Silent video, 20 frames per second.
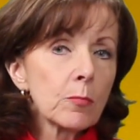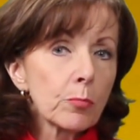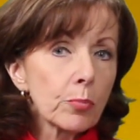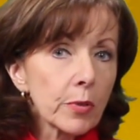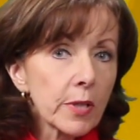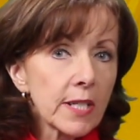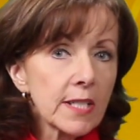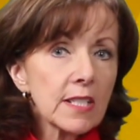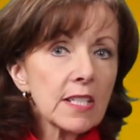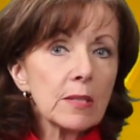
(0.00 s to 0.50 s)

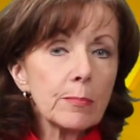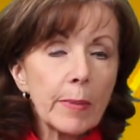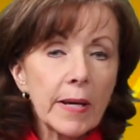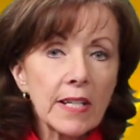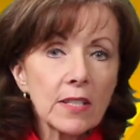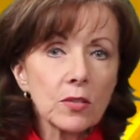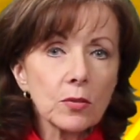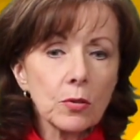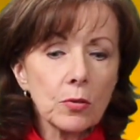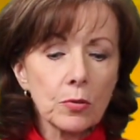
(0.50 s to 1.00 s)
brain,
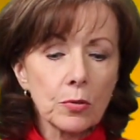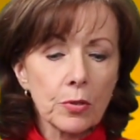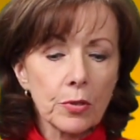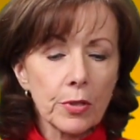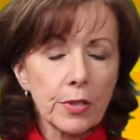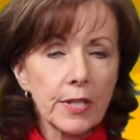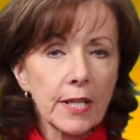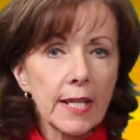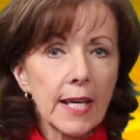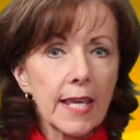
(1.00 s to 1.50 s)
spinal
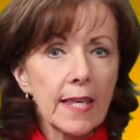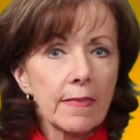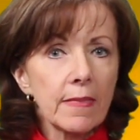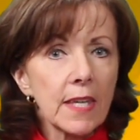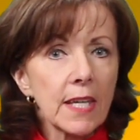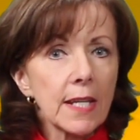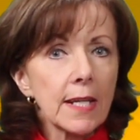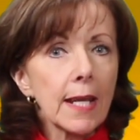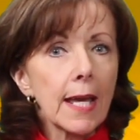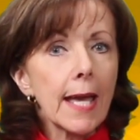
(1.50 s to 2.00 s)
cord, and
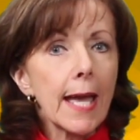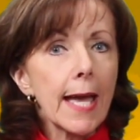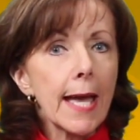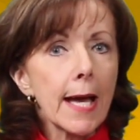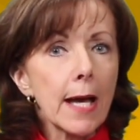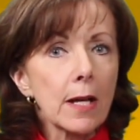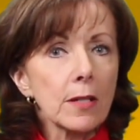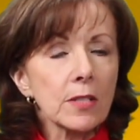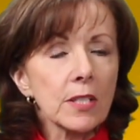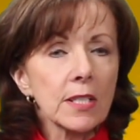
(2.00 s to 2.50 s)
then
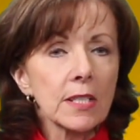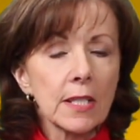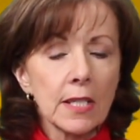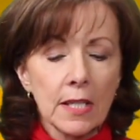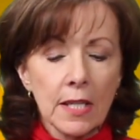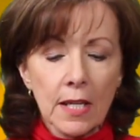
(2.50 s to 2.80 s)
out.